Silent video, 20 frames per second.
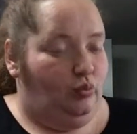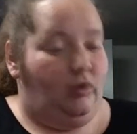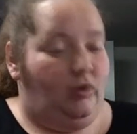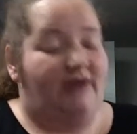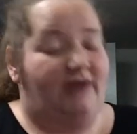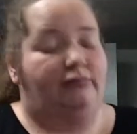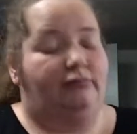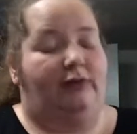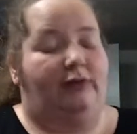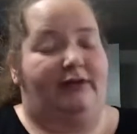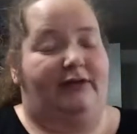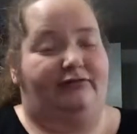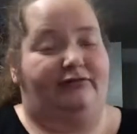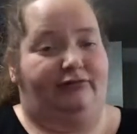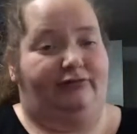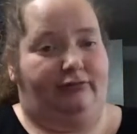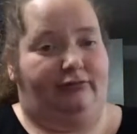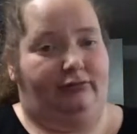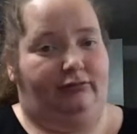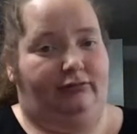white
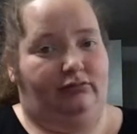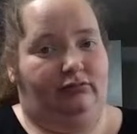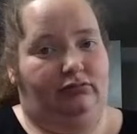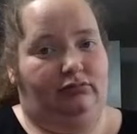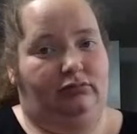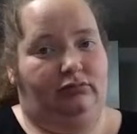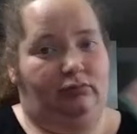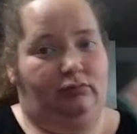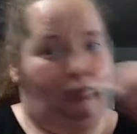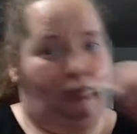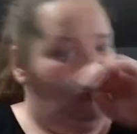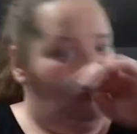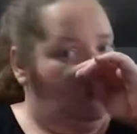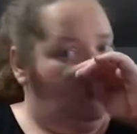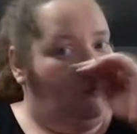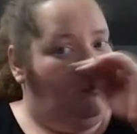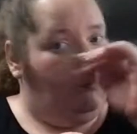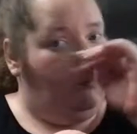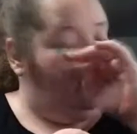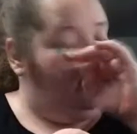rice.
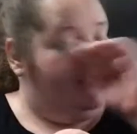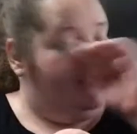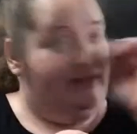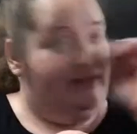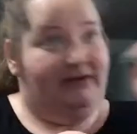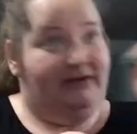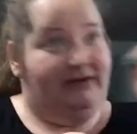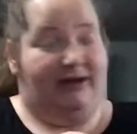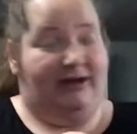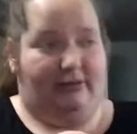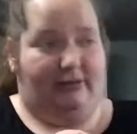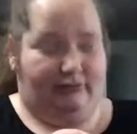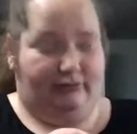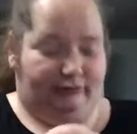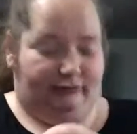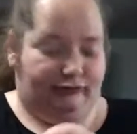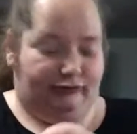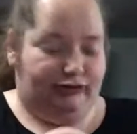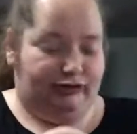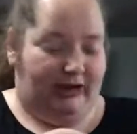What I eat now
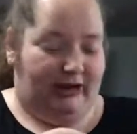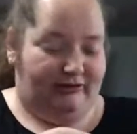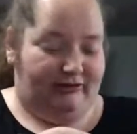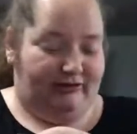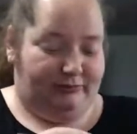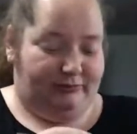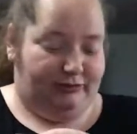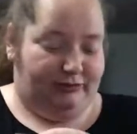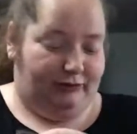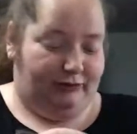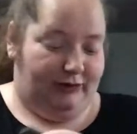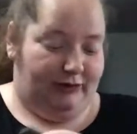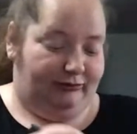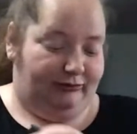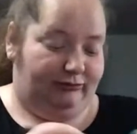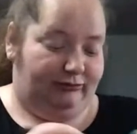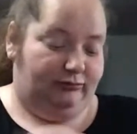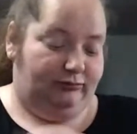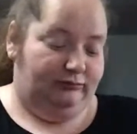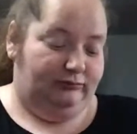is jasmine rice.